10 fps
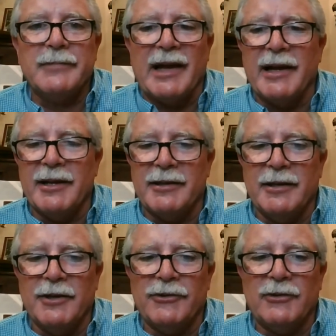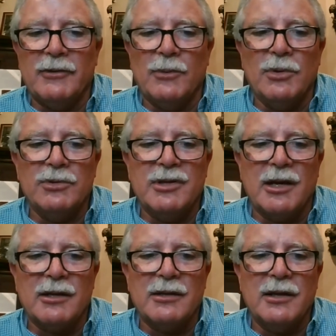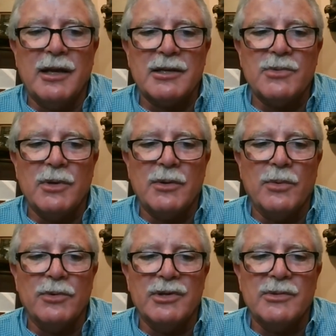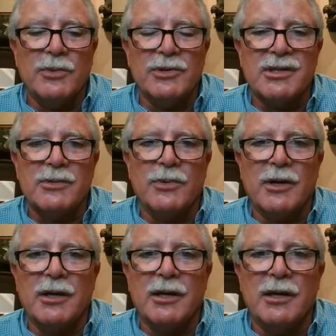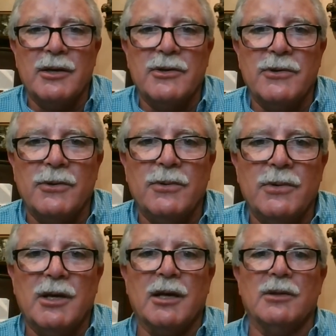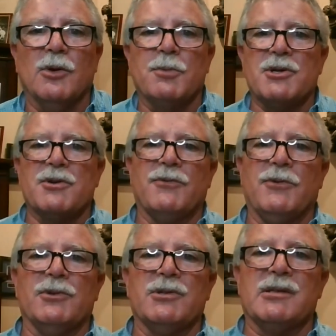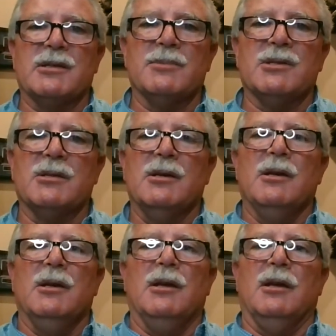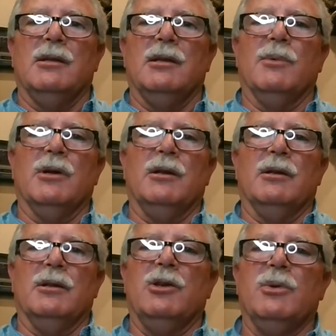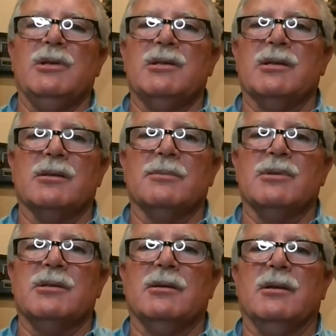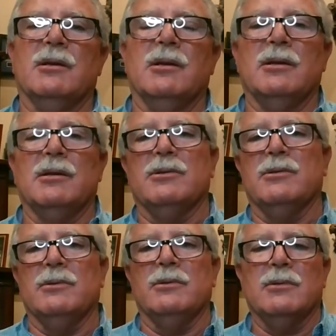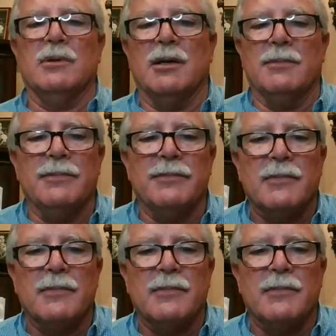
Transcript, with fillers: I got nothing else. We'll talk next week. We'll, we'll we're going to get into uh, low pressure fuel systems, and then we'll get into the HEUI systems, and then into um,